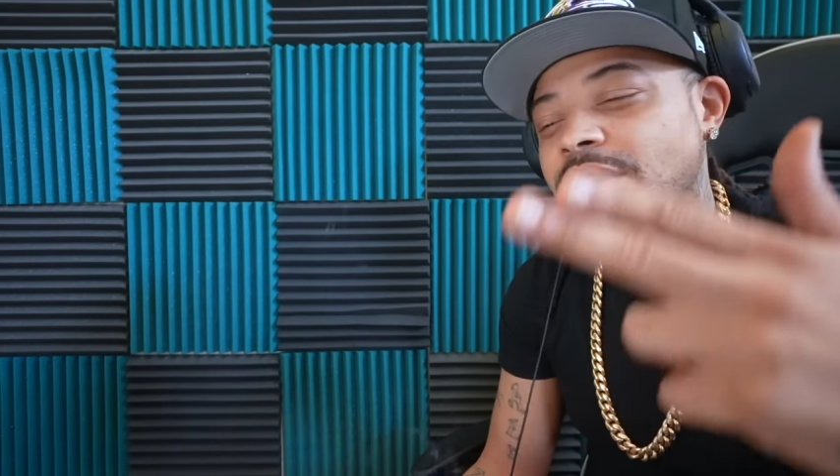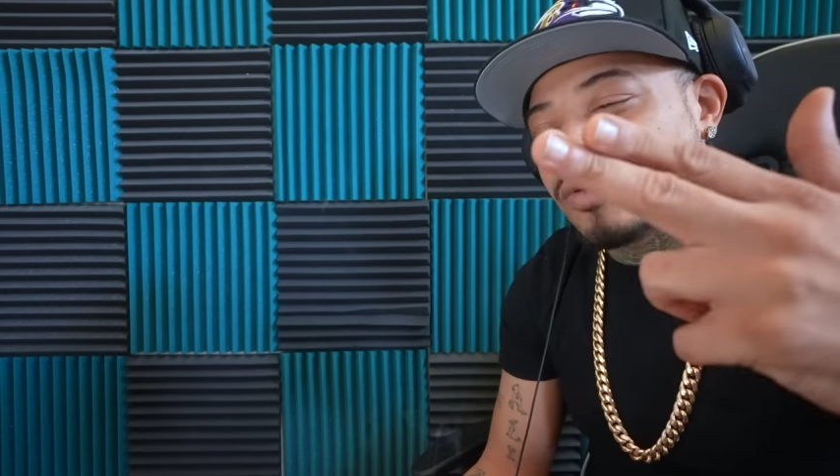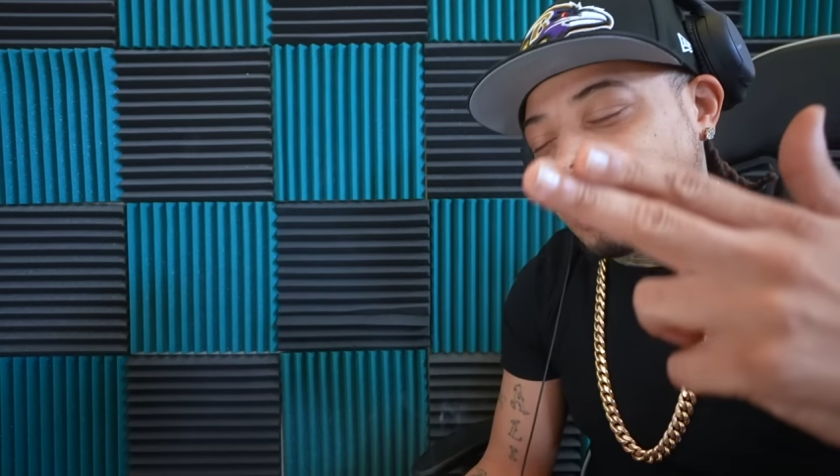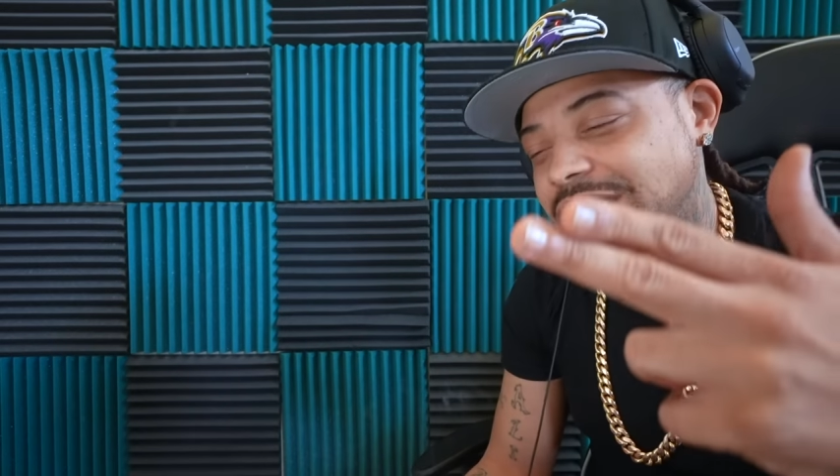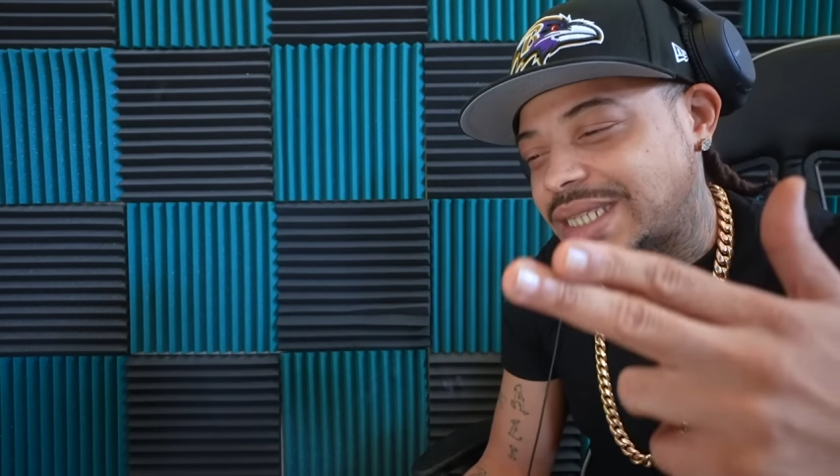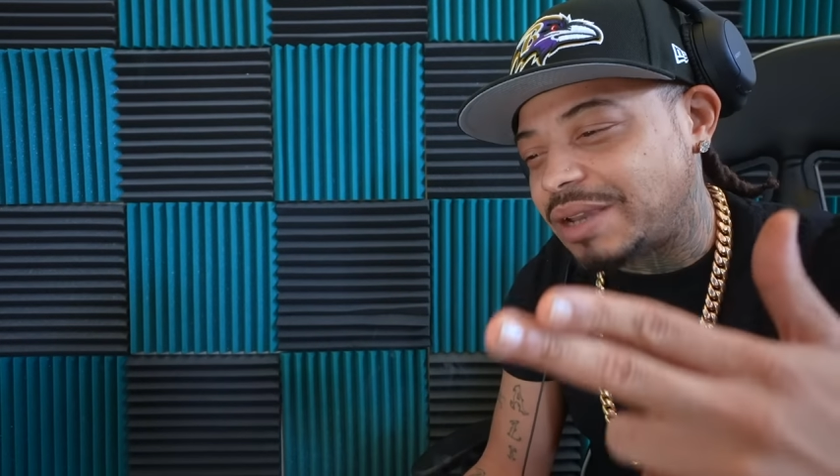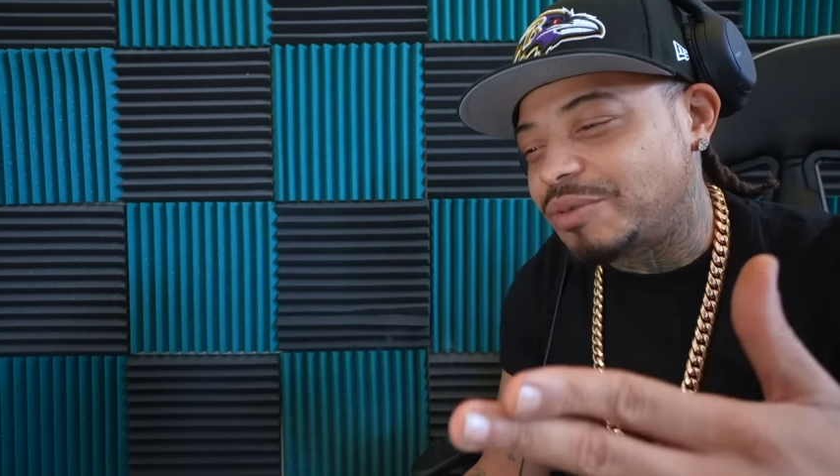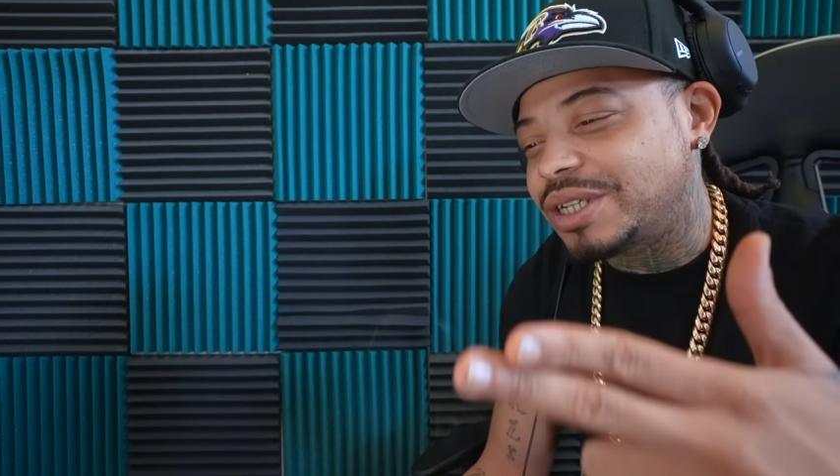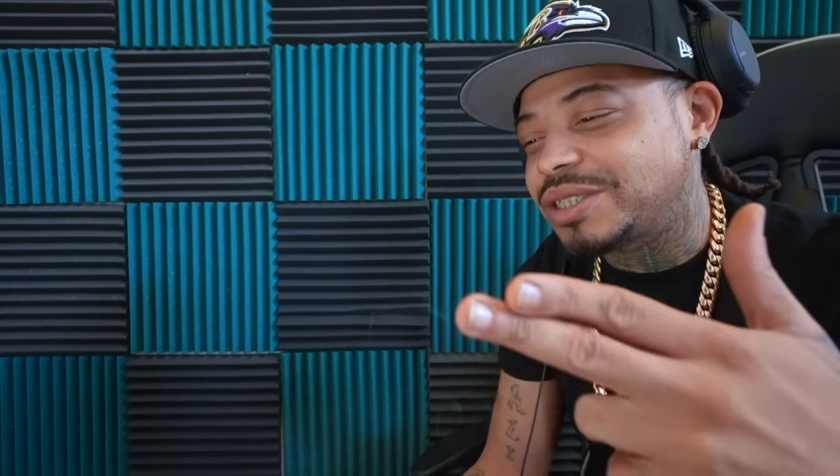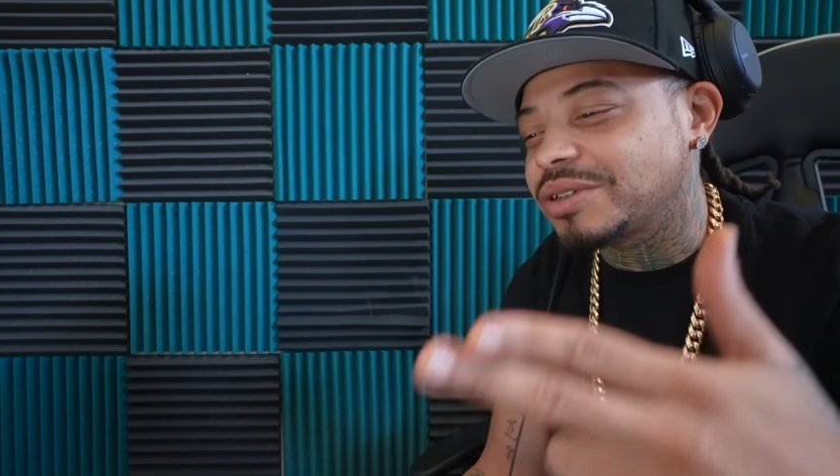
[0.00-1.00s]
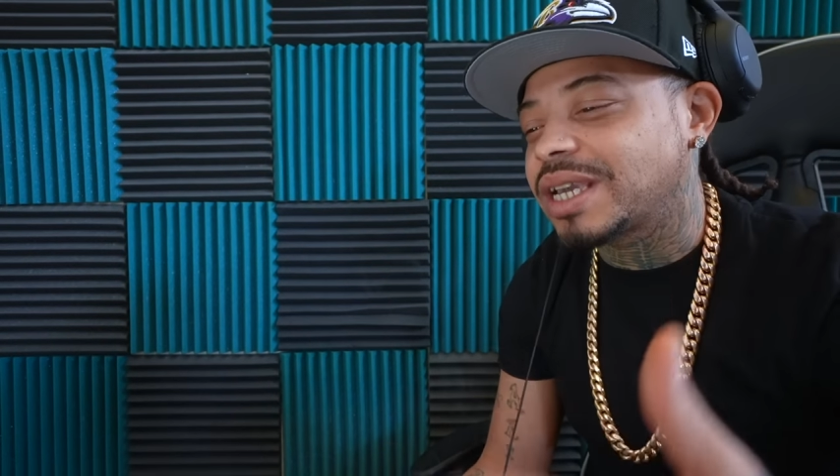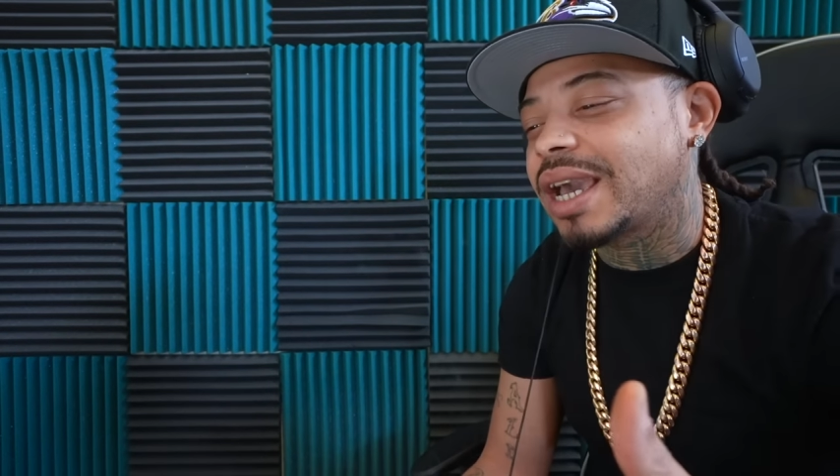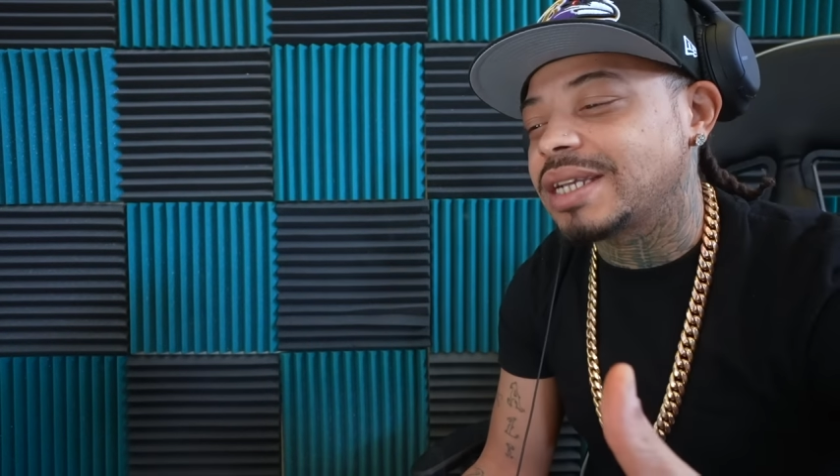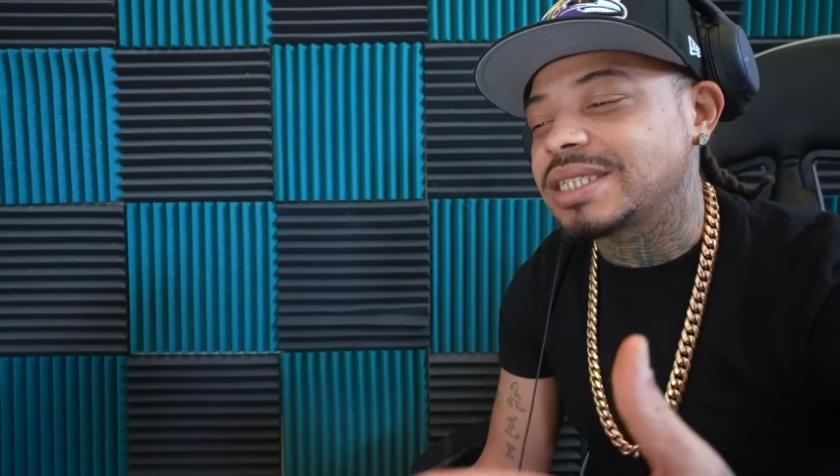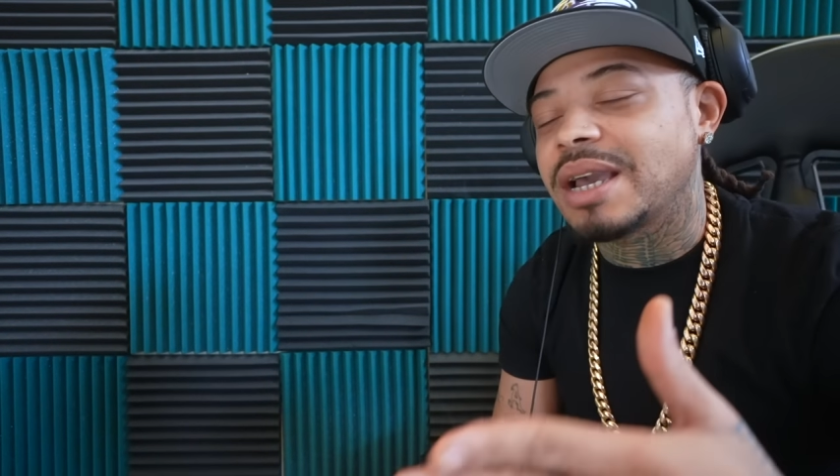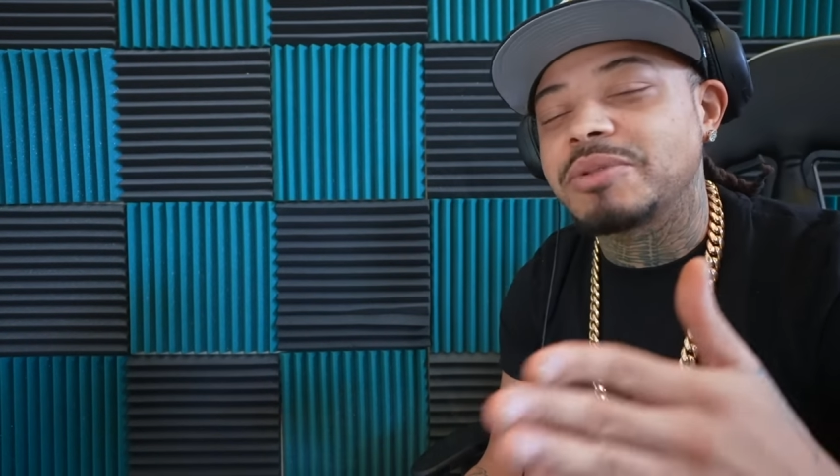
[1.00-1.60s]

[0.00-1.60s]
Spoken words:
When I say, what's your Cash App,